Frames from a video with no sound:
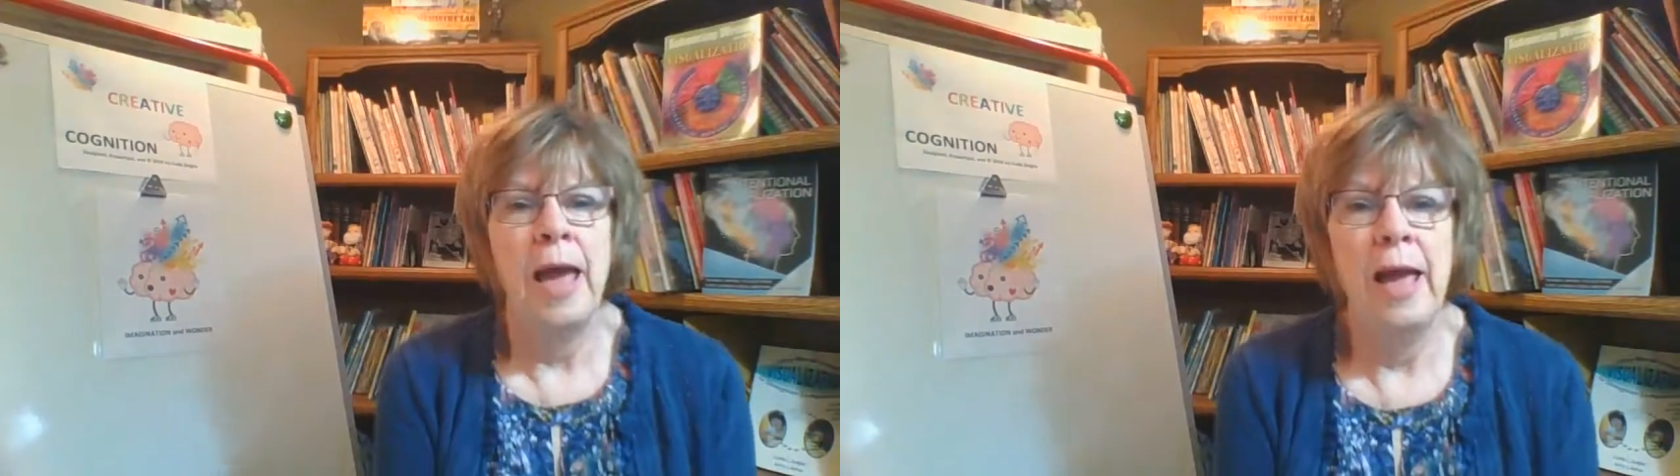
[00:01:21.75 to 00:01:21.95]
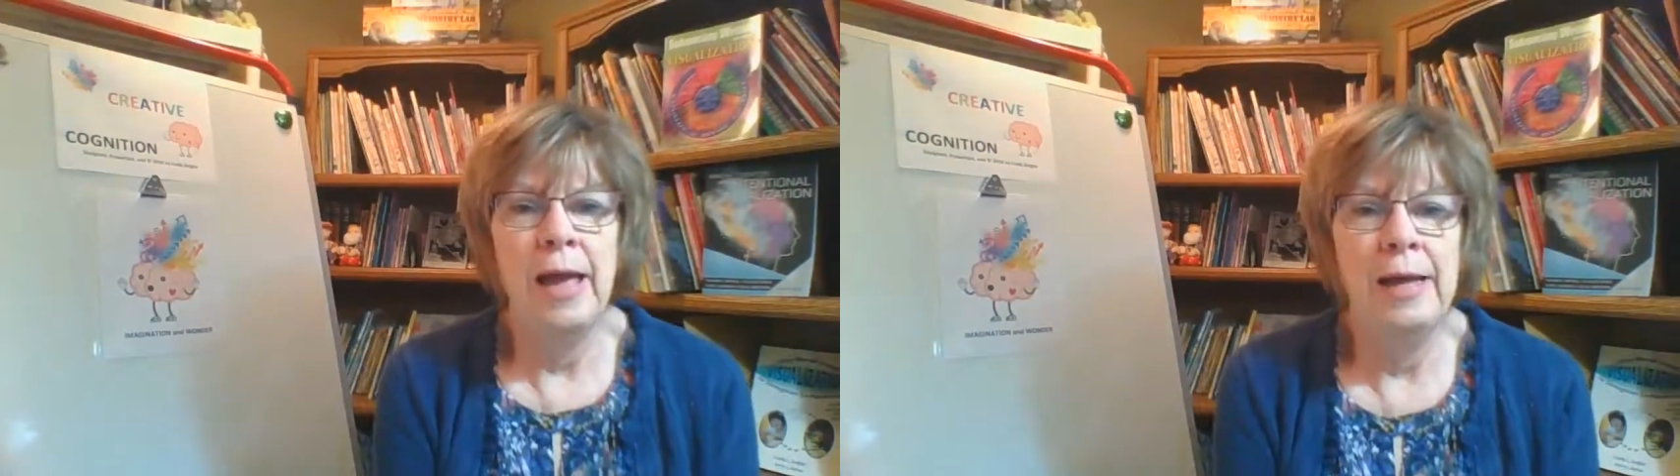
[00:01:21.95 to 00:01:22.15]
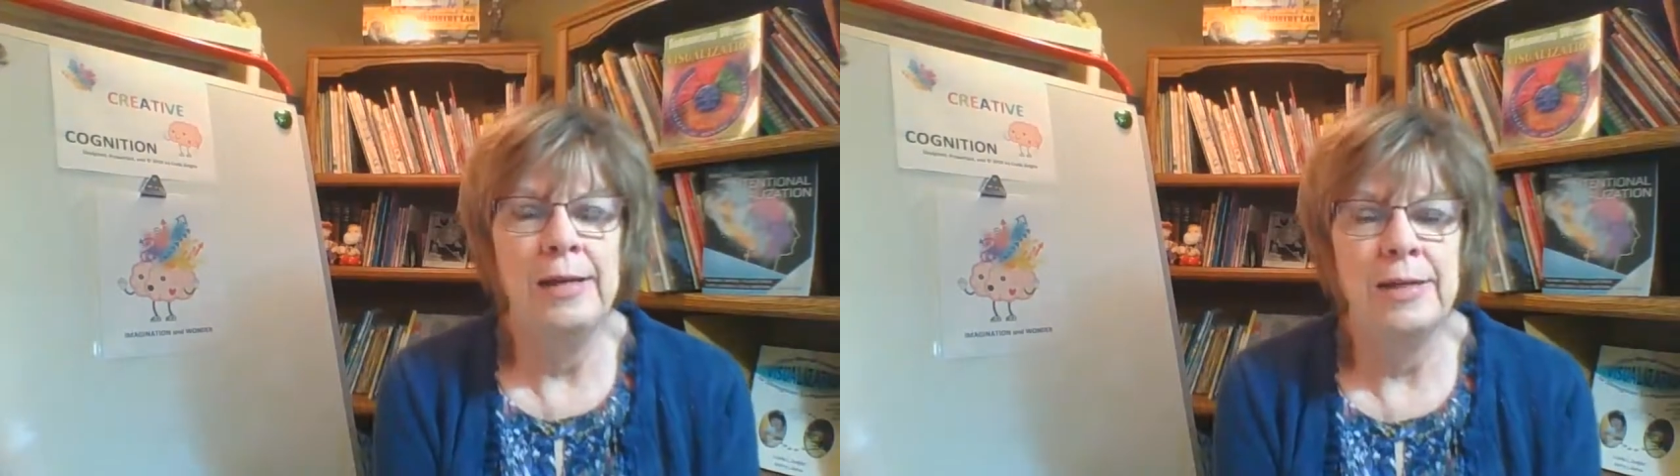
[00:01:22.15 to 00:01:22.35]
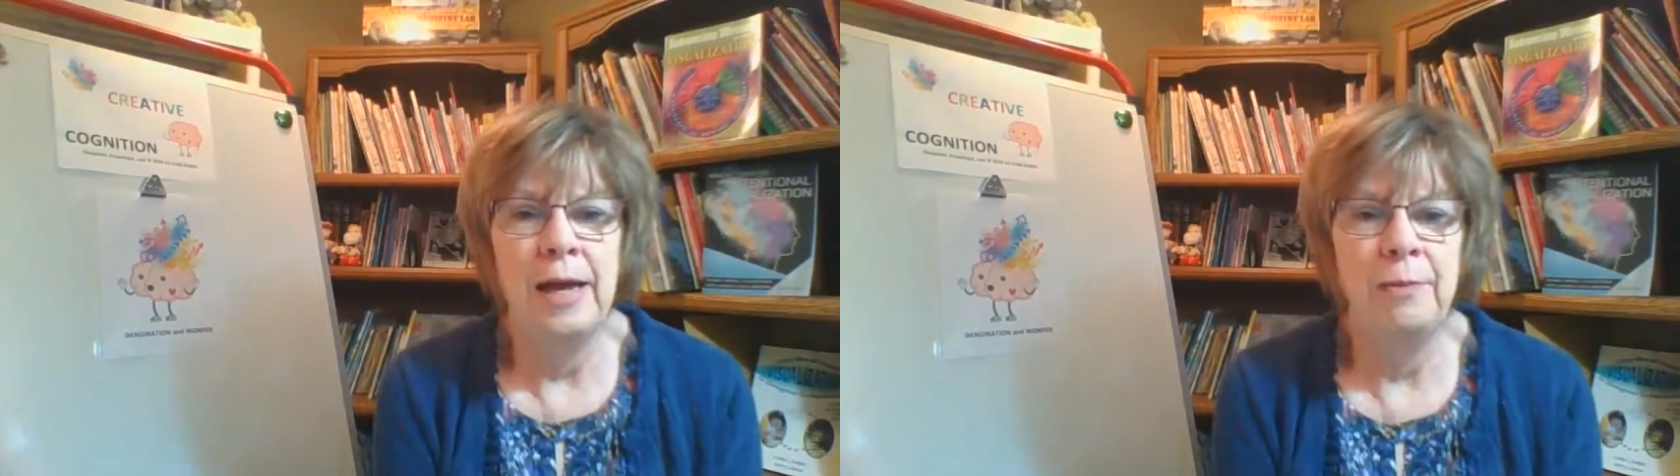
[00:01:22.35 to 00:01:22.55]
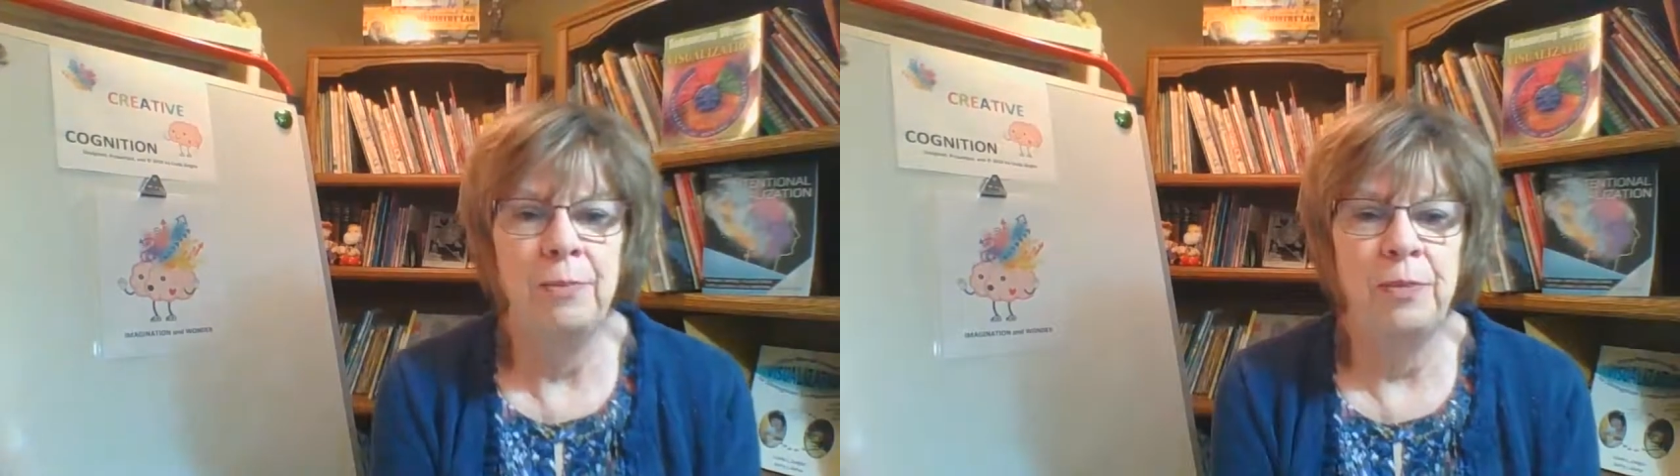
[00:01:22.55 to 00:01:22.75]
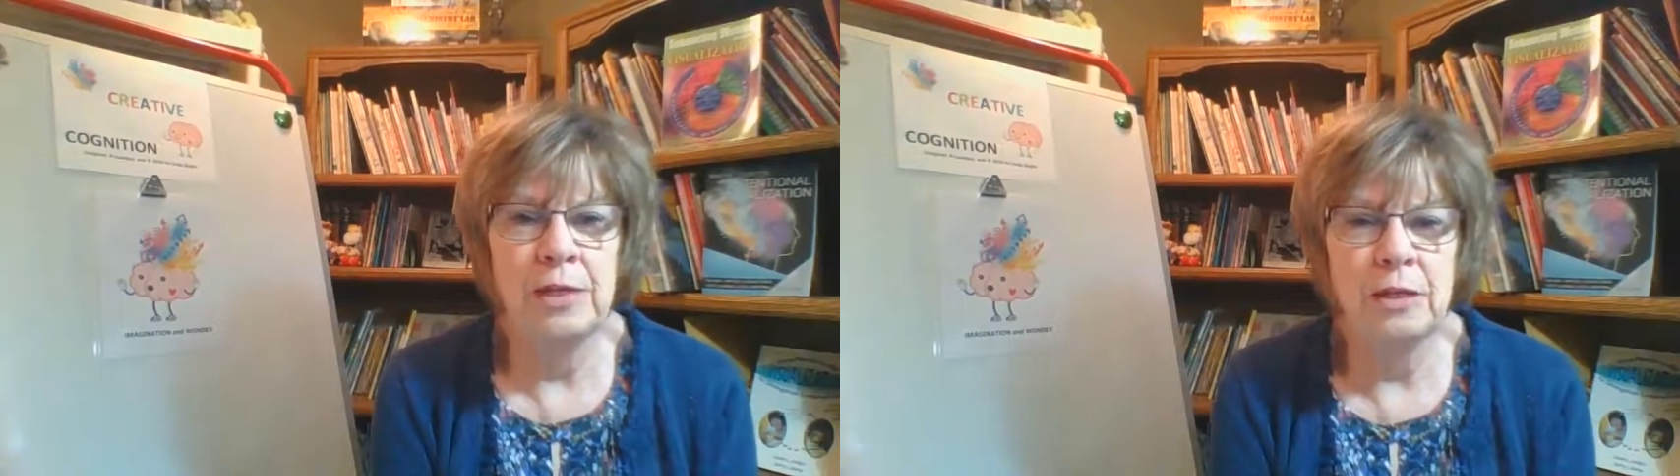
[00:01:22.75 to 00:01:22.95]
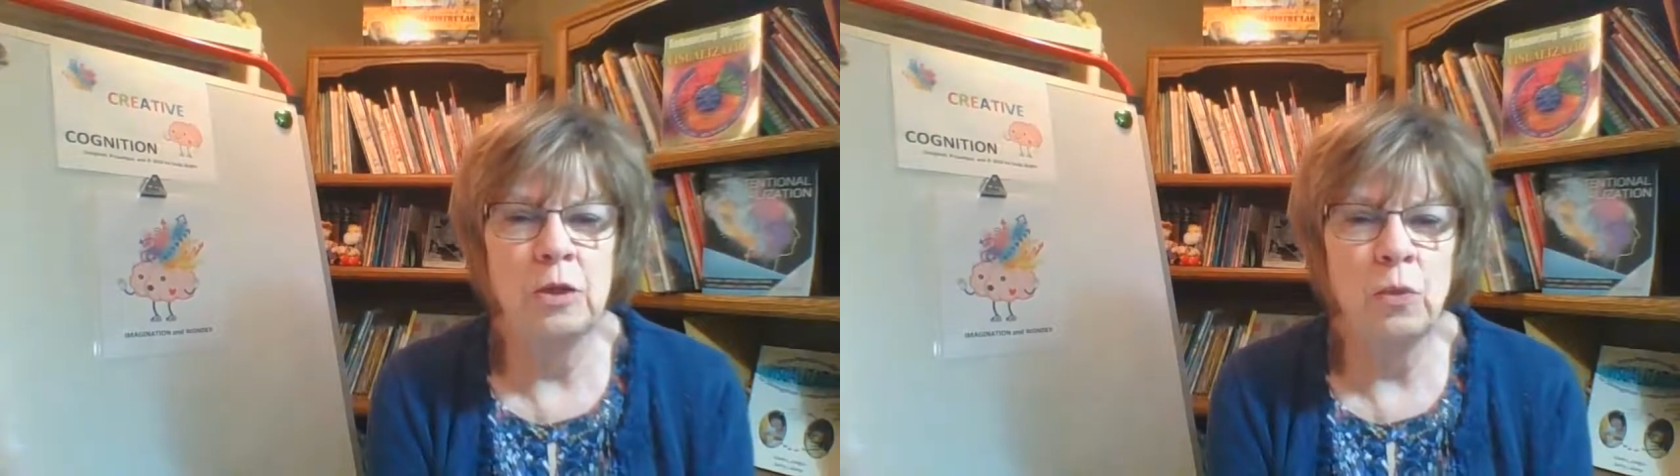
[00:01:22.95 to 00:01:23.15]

And this is